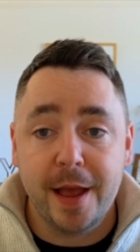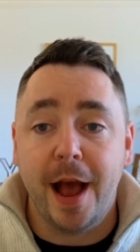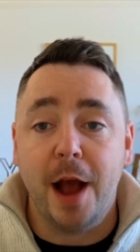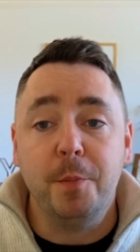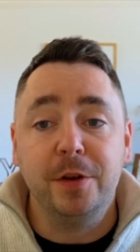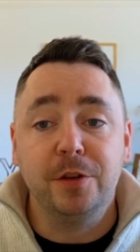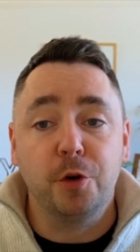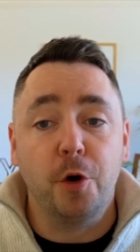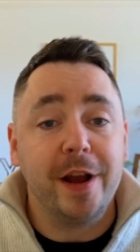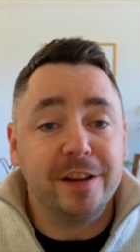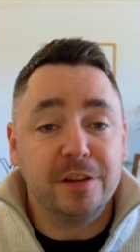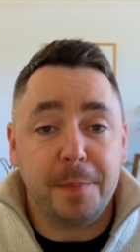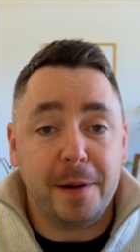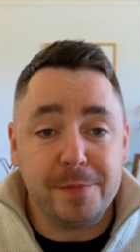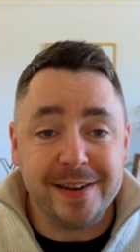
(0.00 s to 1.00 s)
and we saw
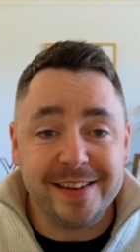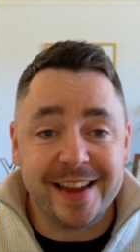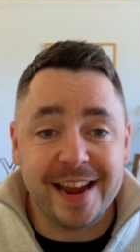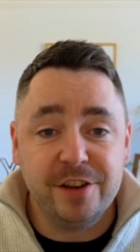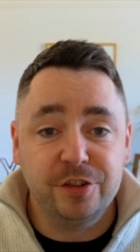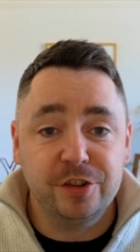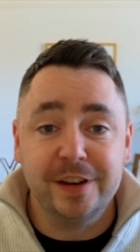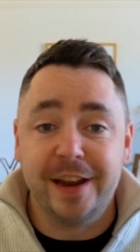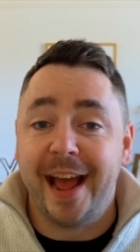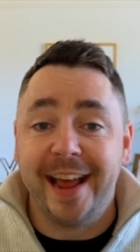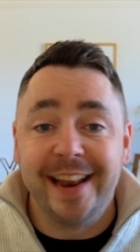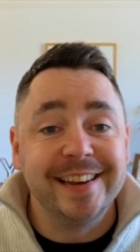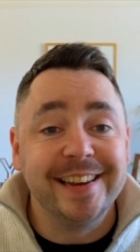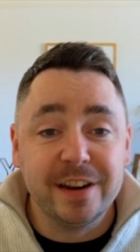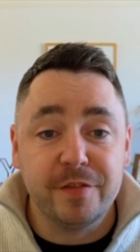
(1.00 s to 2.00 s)
experimentation
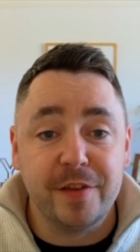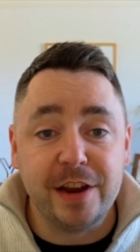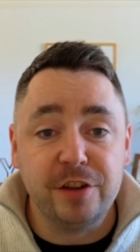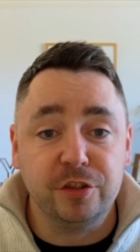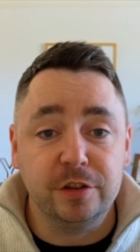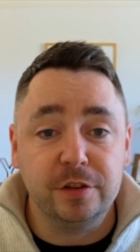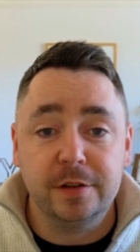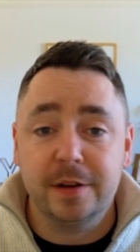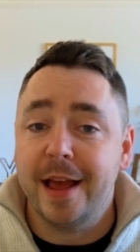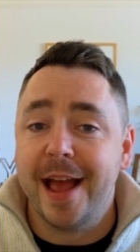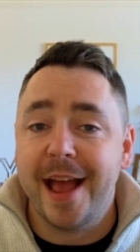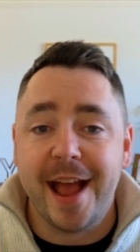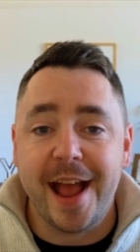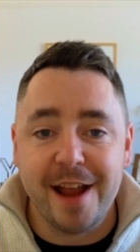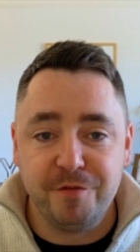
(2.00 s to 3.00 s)
and innovation
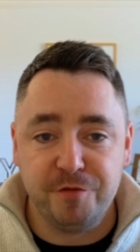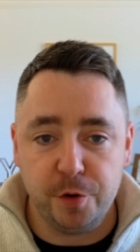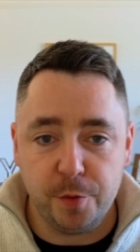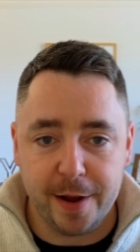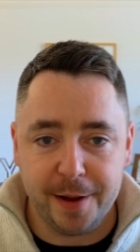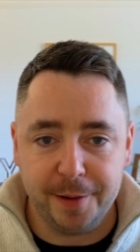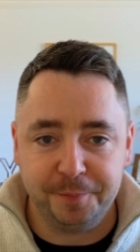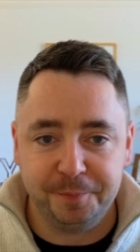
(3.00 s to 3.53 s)
everywhere.